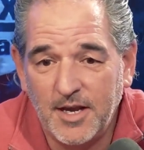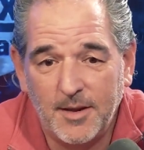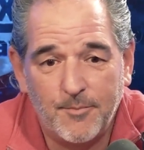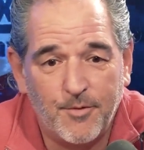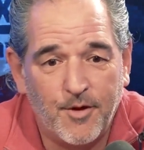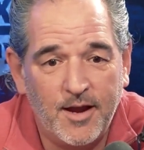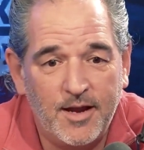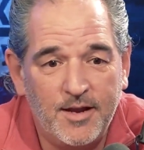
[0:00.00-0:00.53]

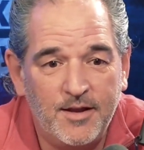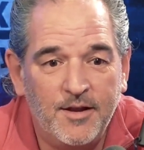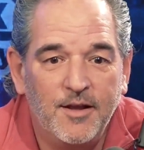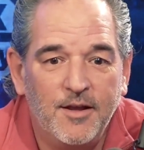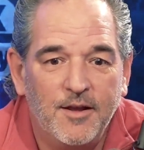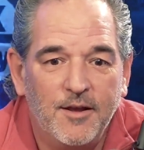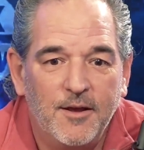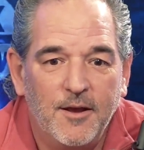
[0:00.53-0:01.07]

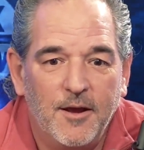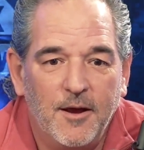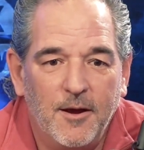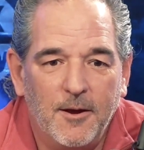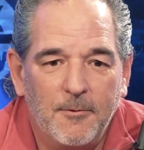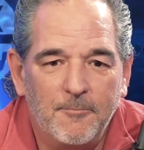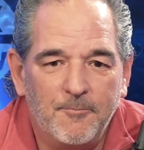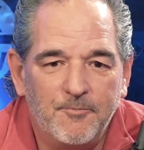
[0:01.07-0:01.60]
Um, it
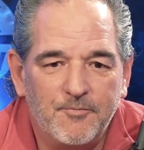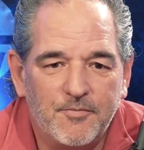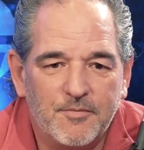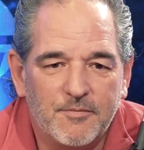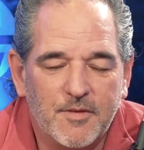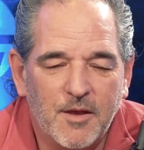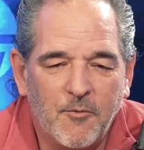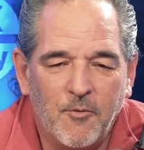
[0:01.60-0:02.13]
wasn't a
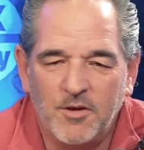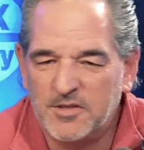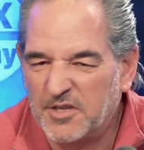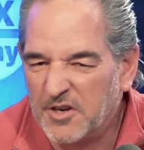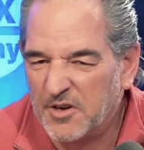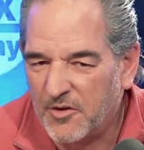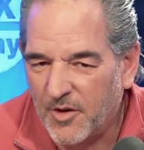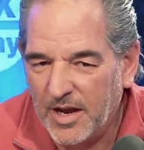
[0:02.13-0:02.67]
great shot,
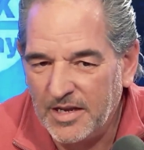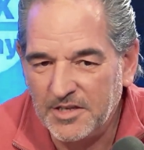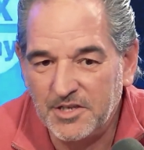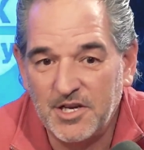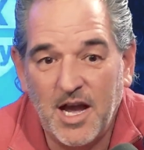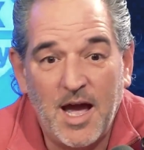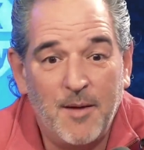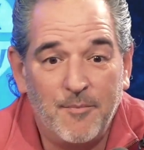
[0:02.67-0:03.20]
but it did
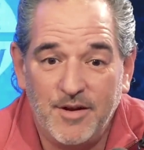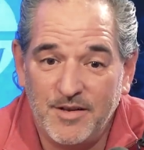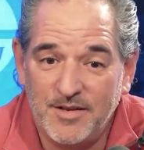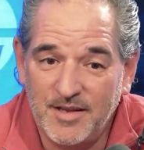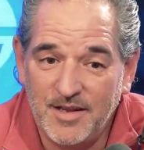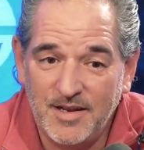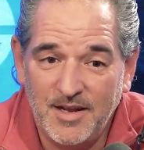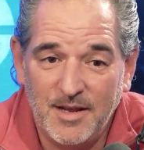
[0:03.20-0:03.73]
hit back
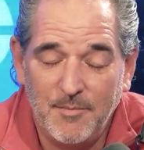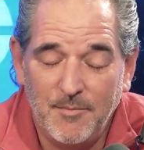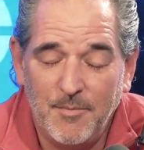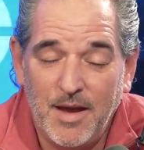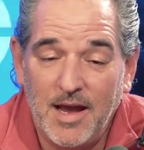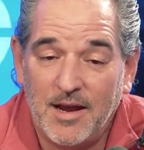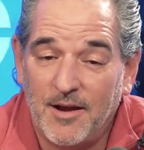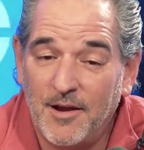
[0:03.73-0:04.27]
iron.
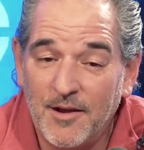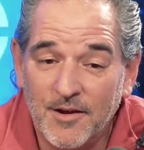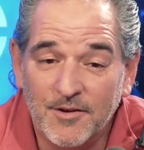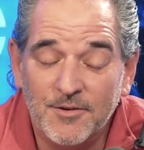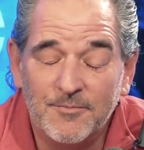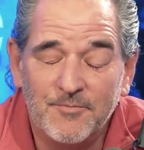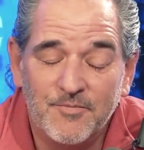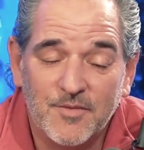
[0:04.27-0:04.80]
Um,
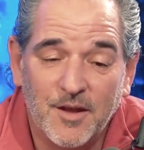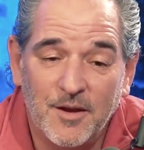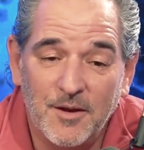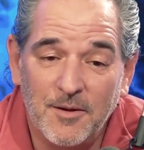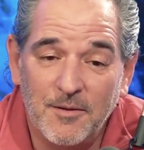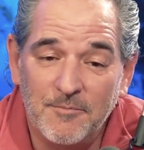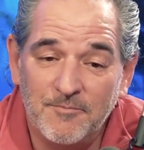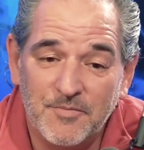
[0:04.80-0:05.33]
it was pretty
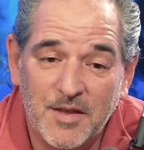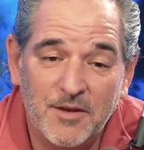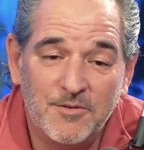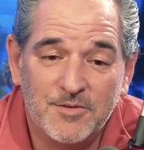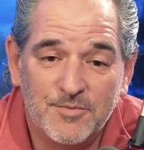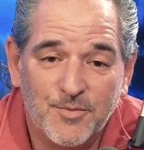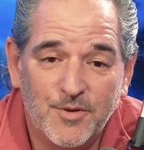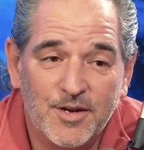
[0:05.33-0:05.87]
exciting game,
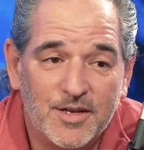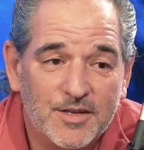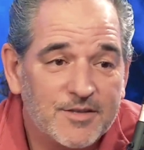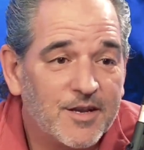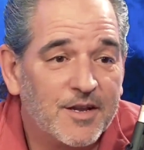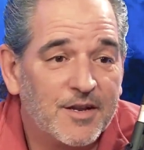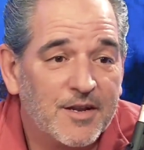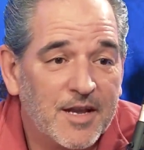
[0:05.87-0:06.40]
Seneca
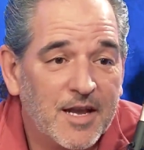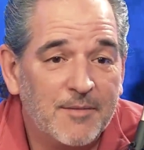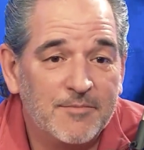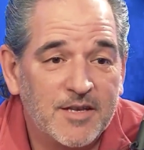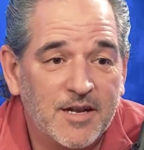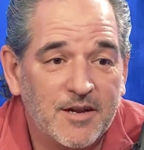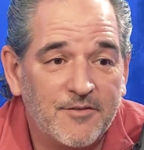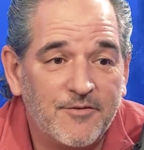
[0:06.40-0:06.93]
Falls, but
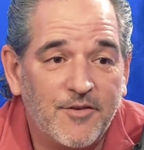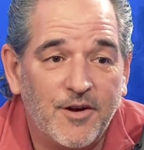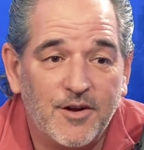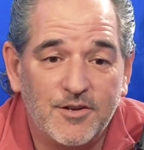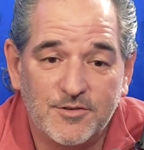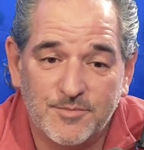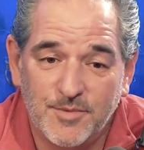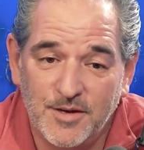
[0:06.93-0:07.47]
in the end,
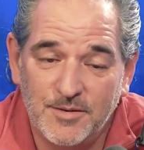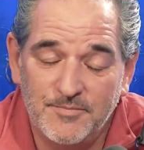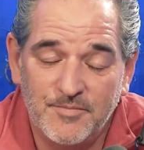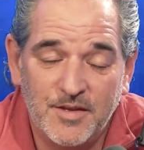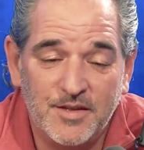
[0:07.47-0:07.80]
Geneva got the win.